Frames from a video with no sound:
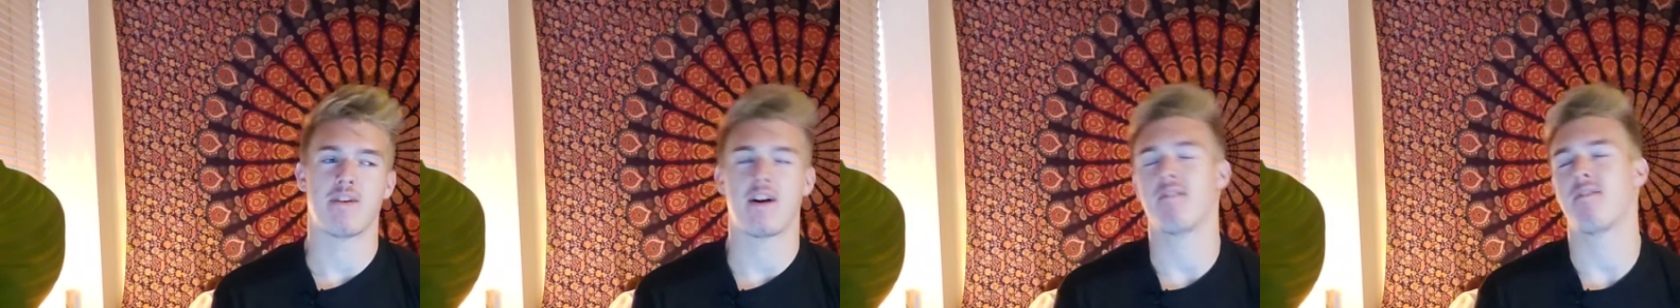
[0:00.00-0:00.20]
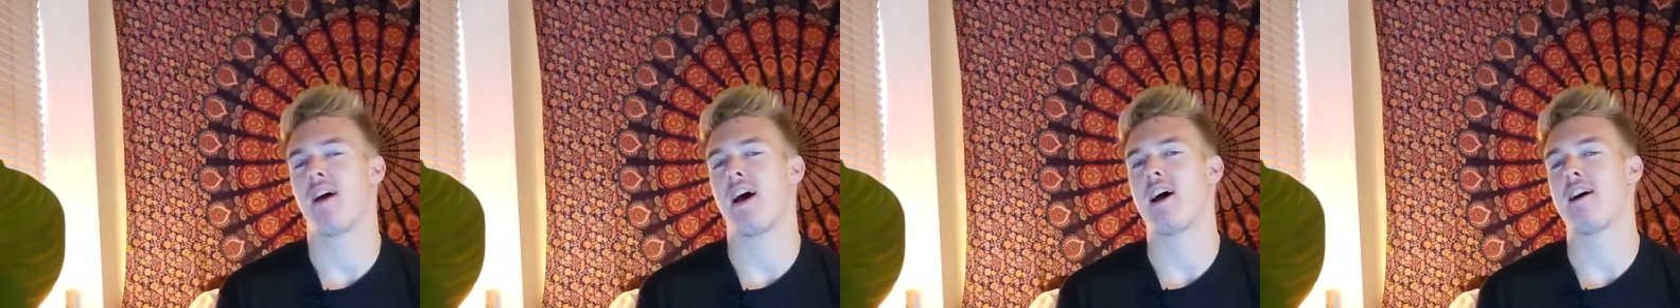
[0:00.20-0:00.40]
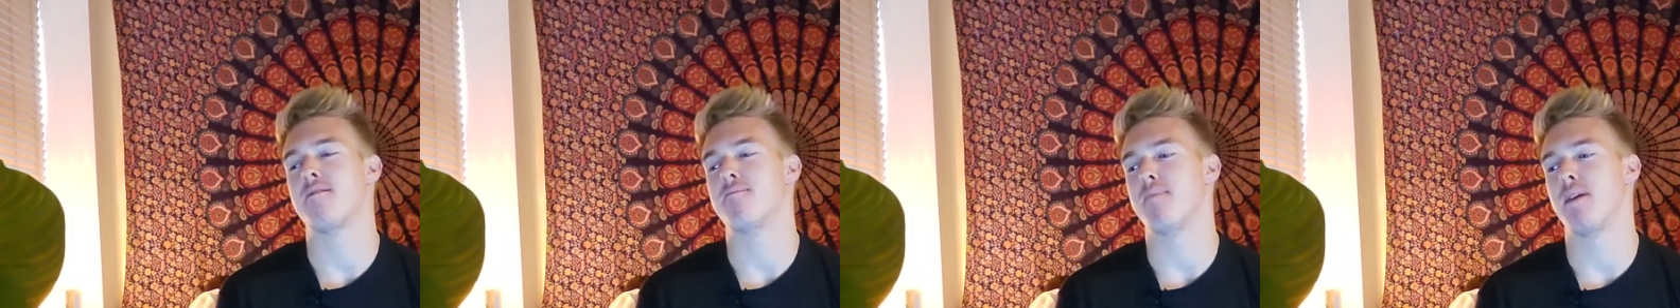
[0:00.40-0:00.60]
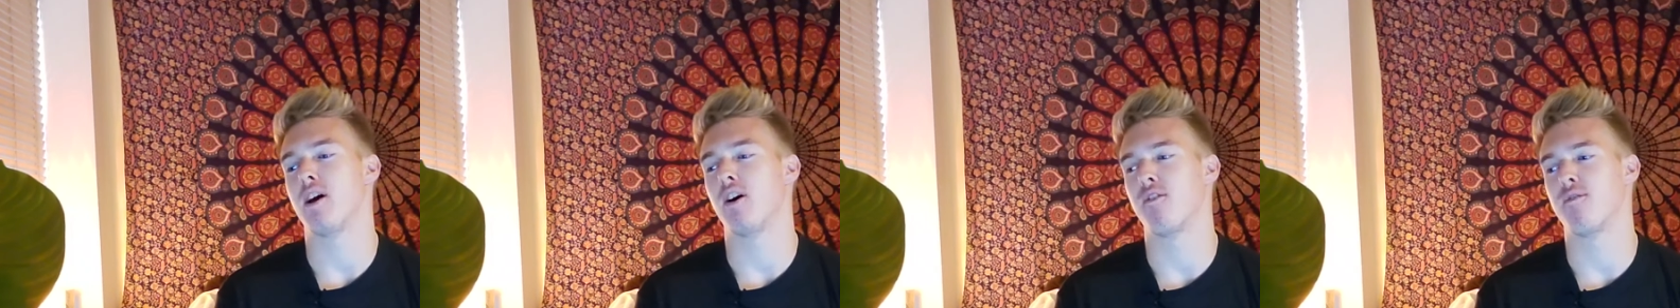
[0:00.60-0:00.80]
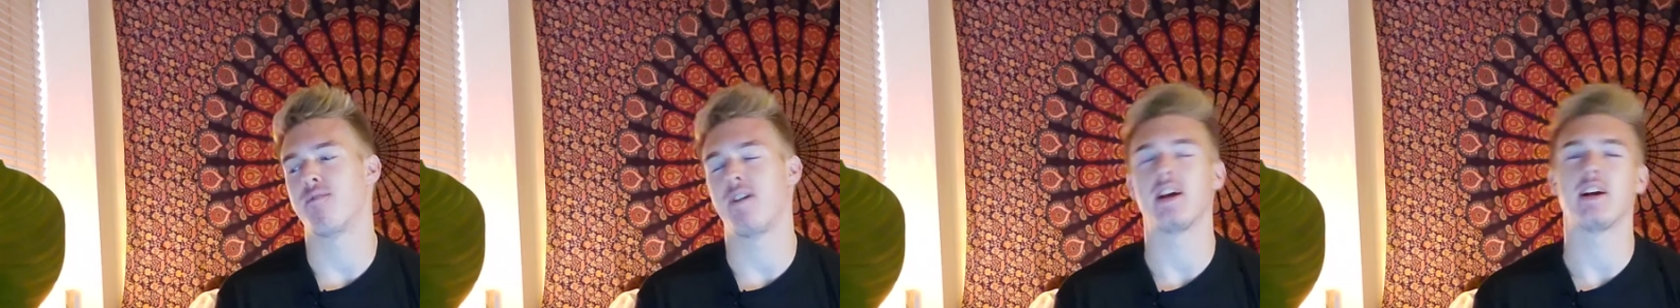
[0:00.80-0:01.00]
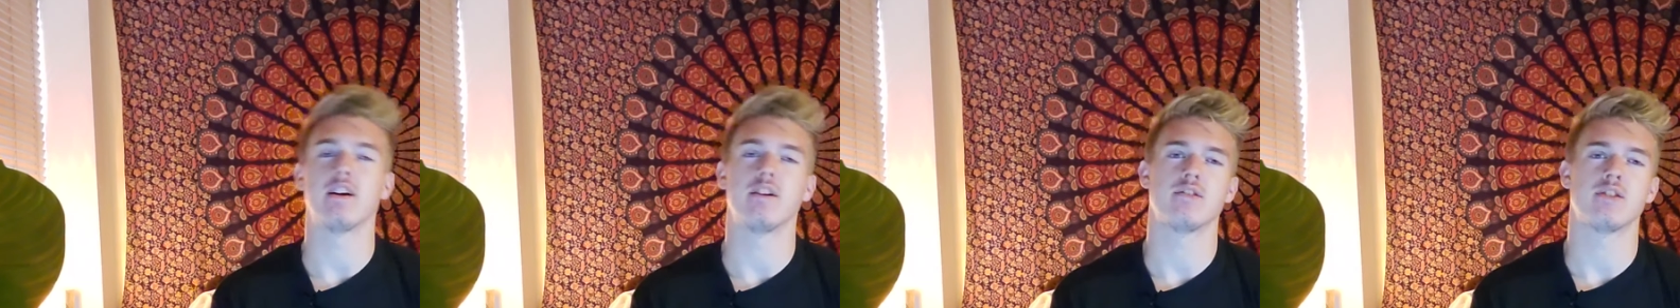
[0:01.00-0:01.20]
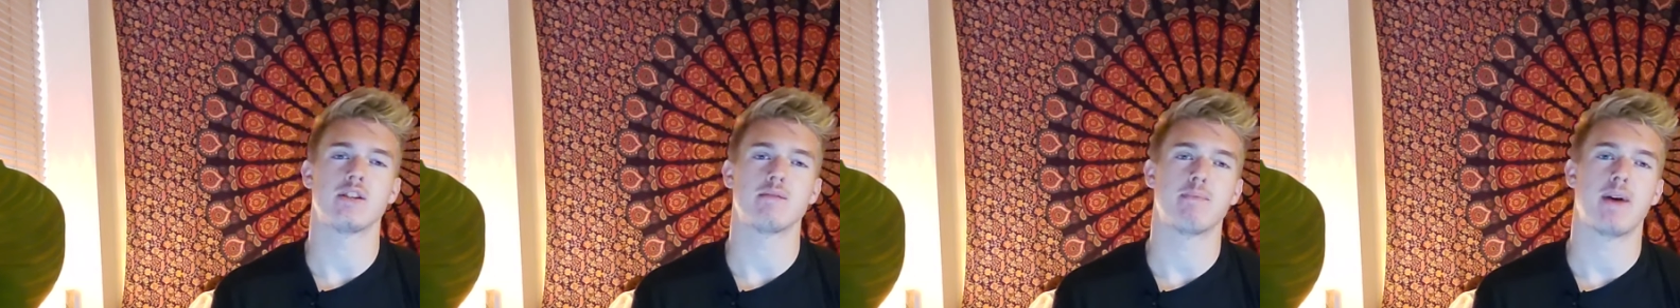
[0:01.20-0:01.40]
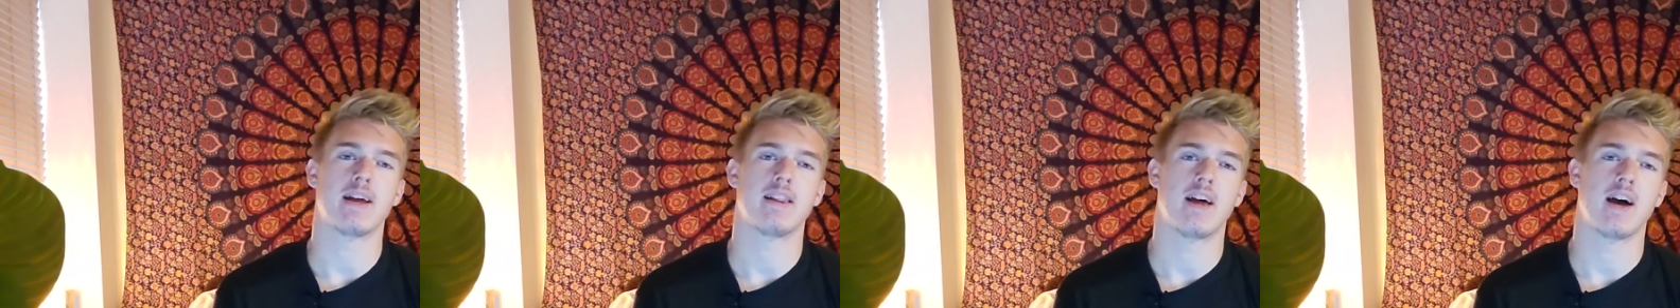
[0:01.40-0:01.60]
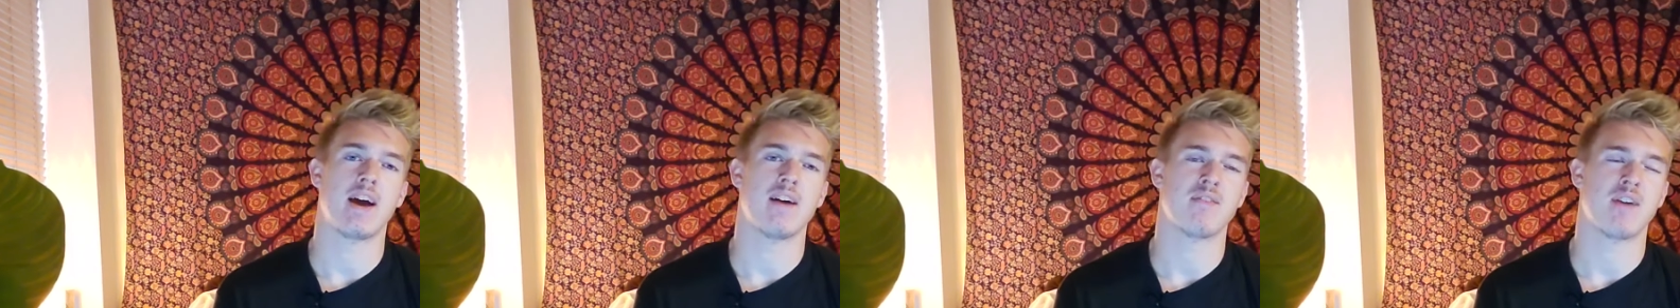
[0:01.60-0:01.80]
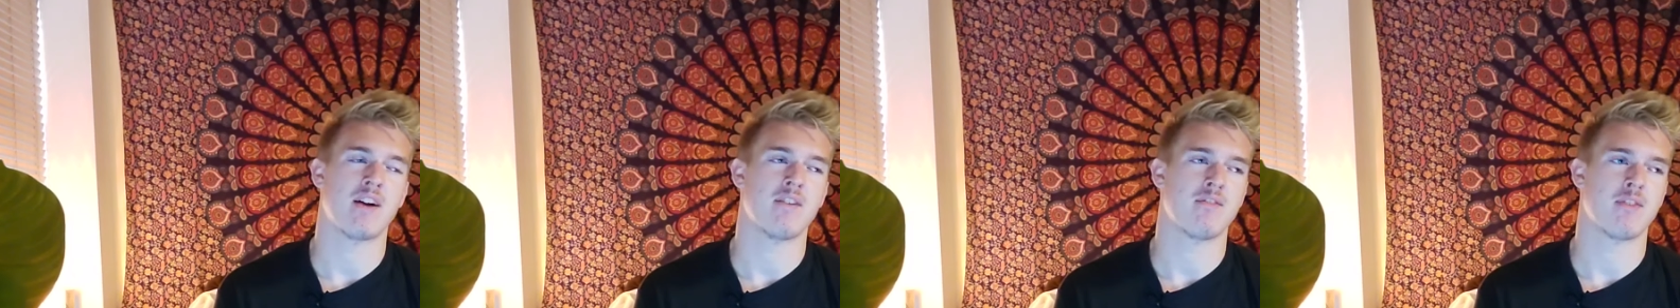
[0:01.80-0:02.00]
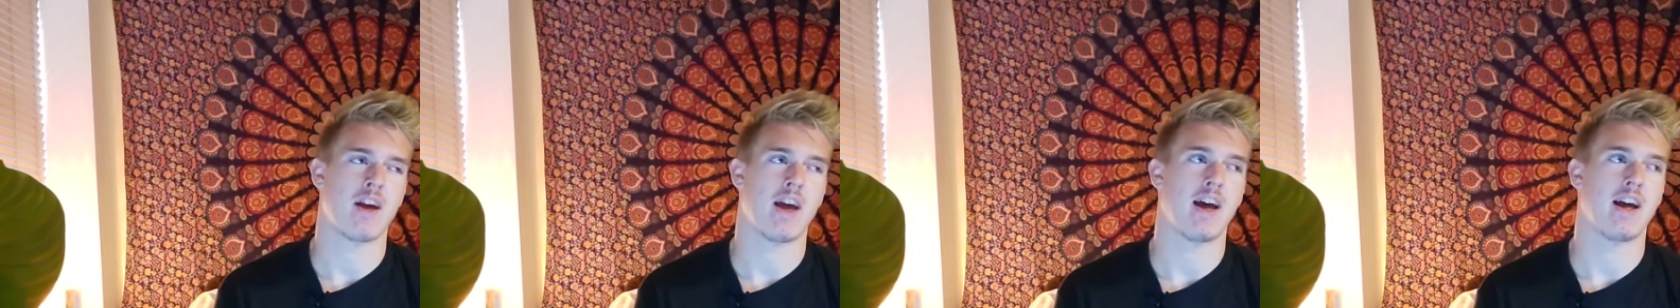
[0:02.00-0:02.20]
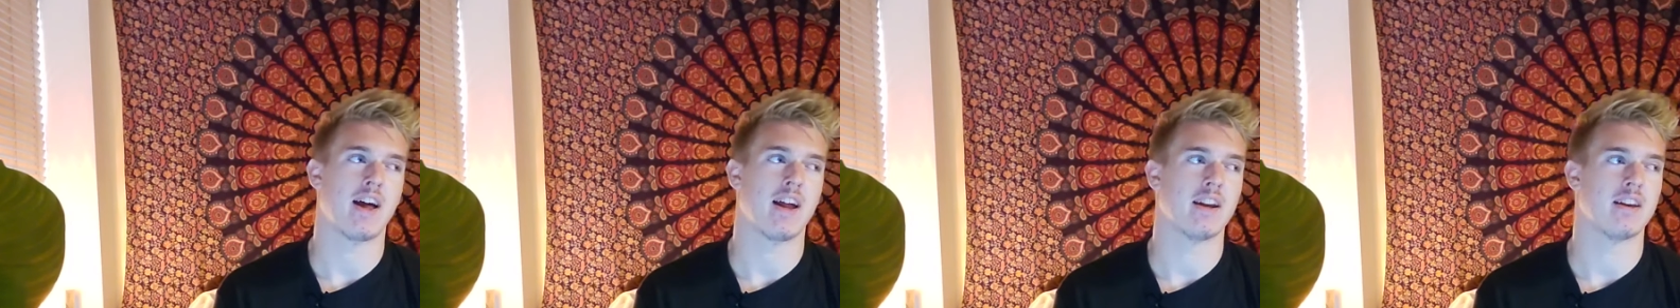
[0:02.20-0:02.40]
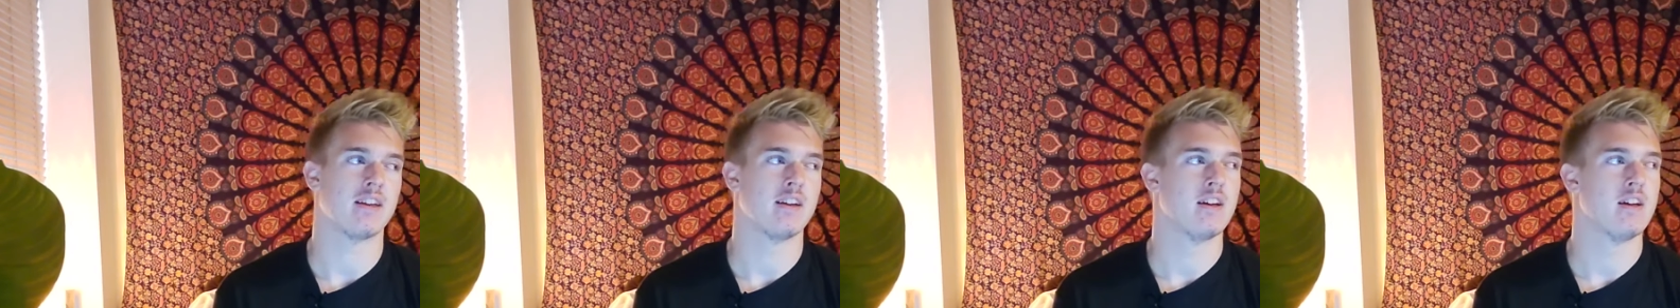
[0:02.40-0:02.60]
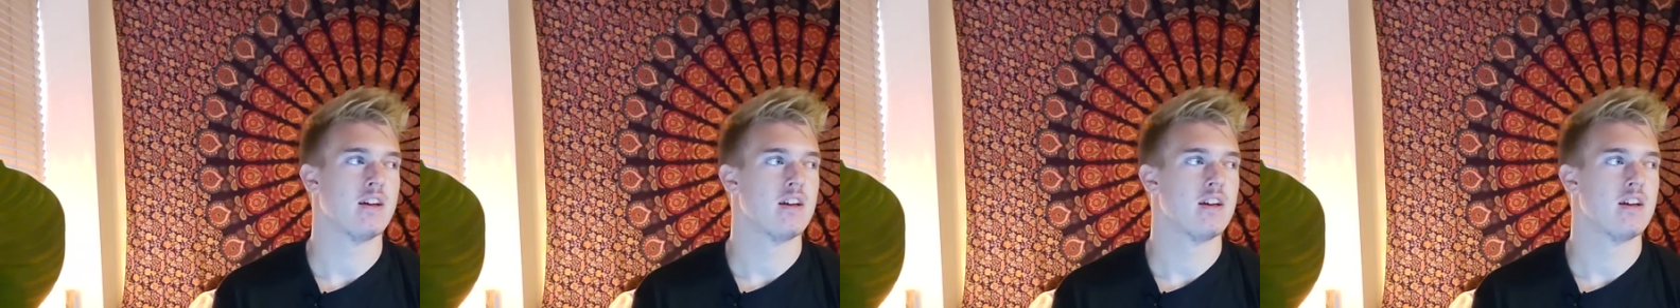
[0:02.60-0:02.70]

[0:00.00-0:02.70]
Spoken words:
I've had male figures in my life. I've had,